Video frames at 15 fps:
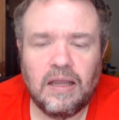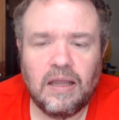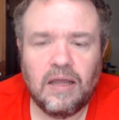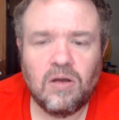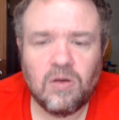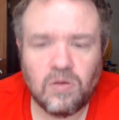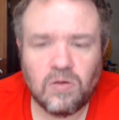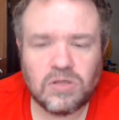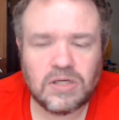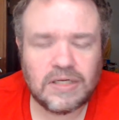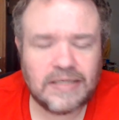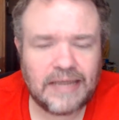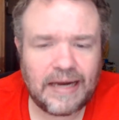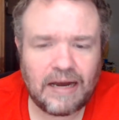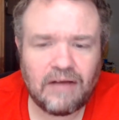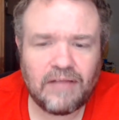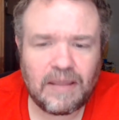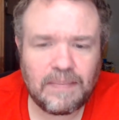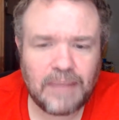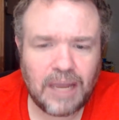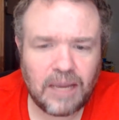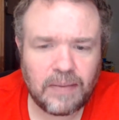Who's going to take care of
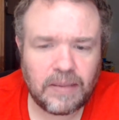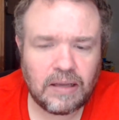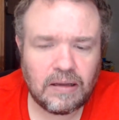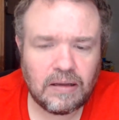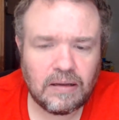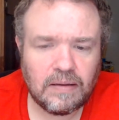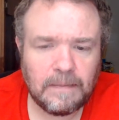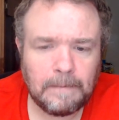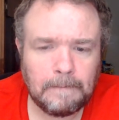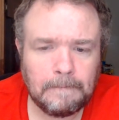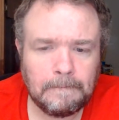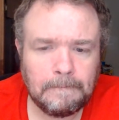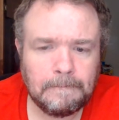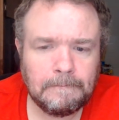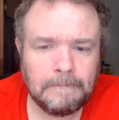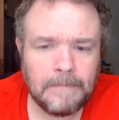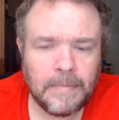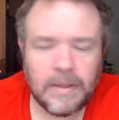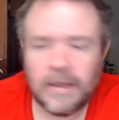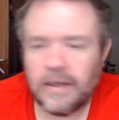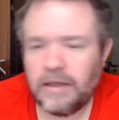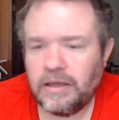that baby?
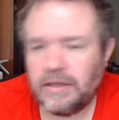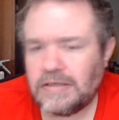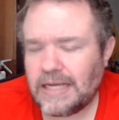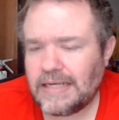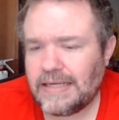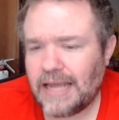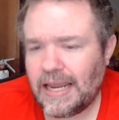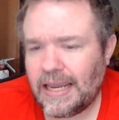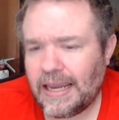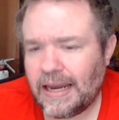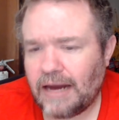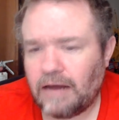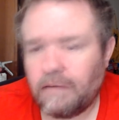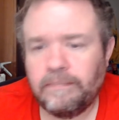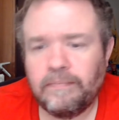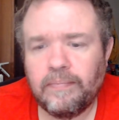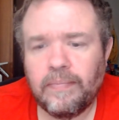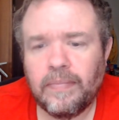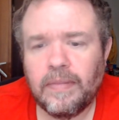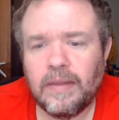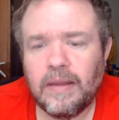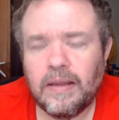You say daycare,
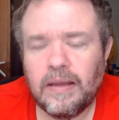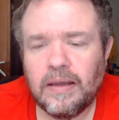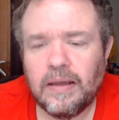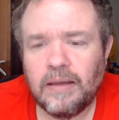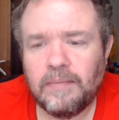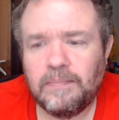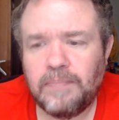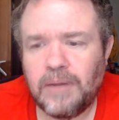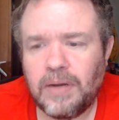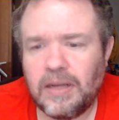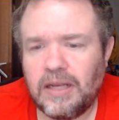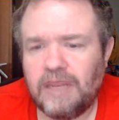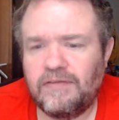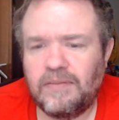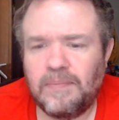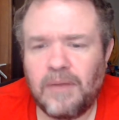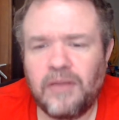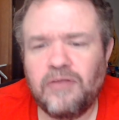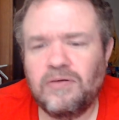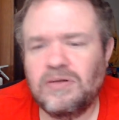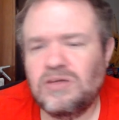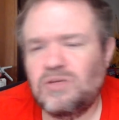but if the
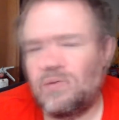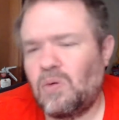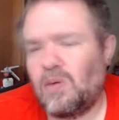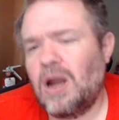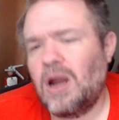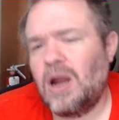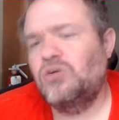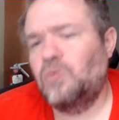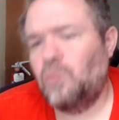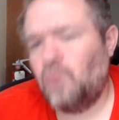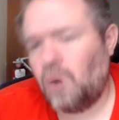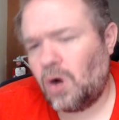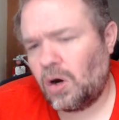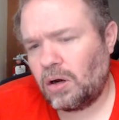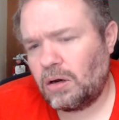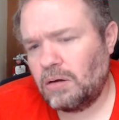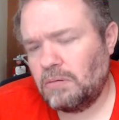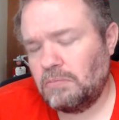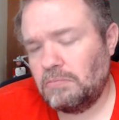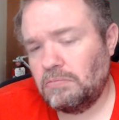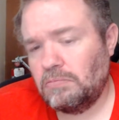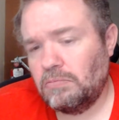mother is required to work,
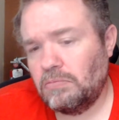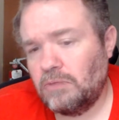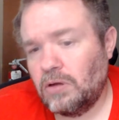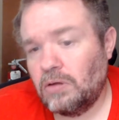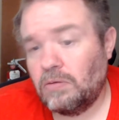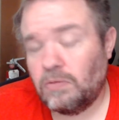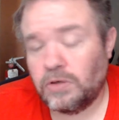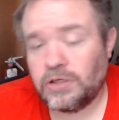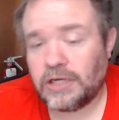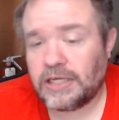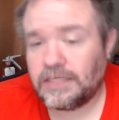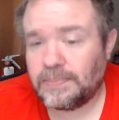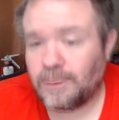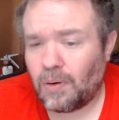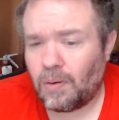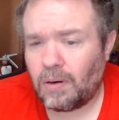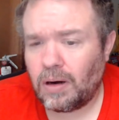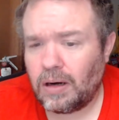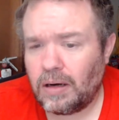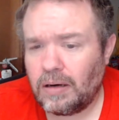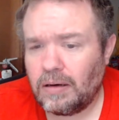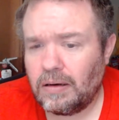which I
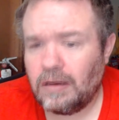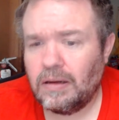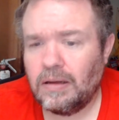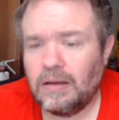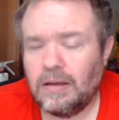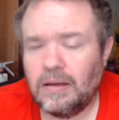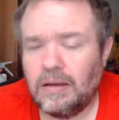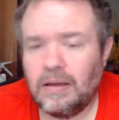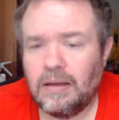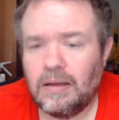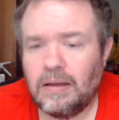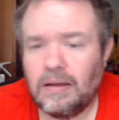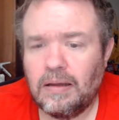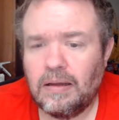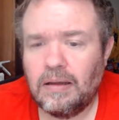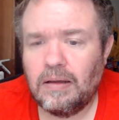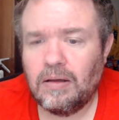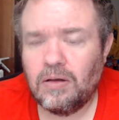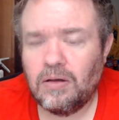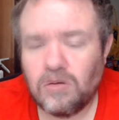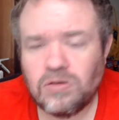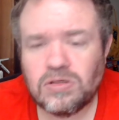support,
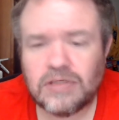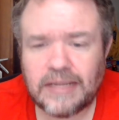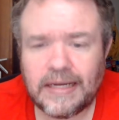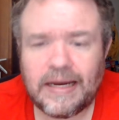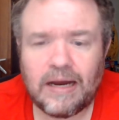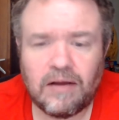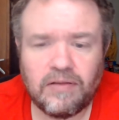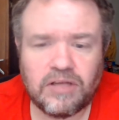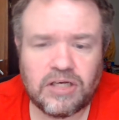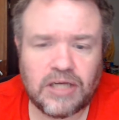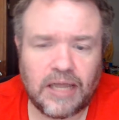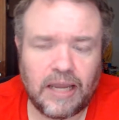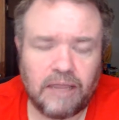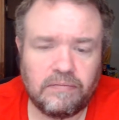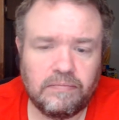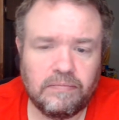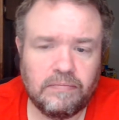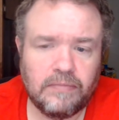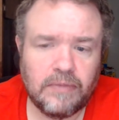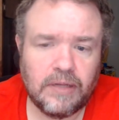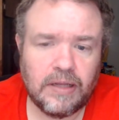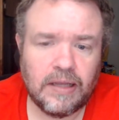who's going to take care of the child?
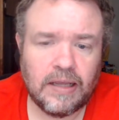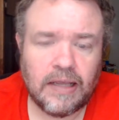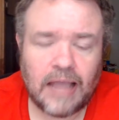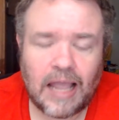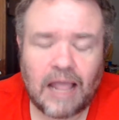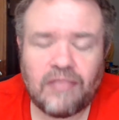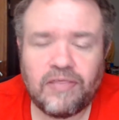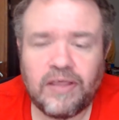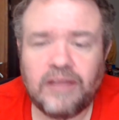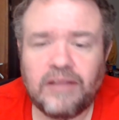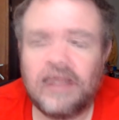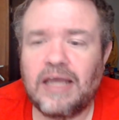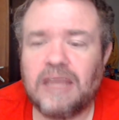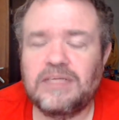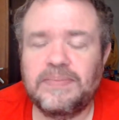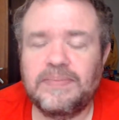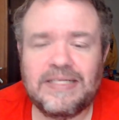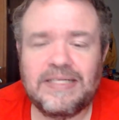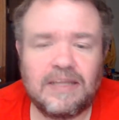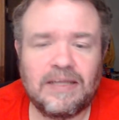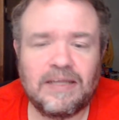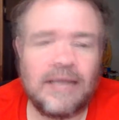I think there has to be
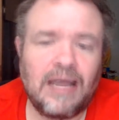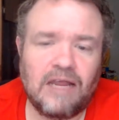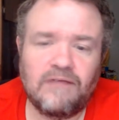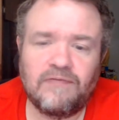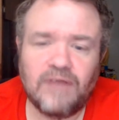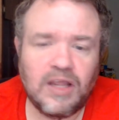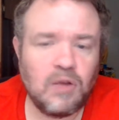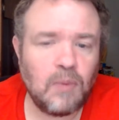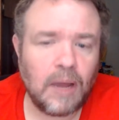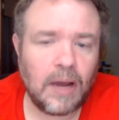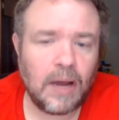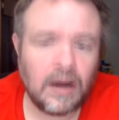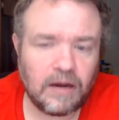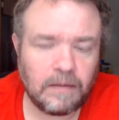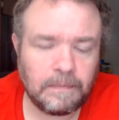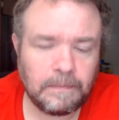some kind of leeway there.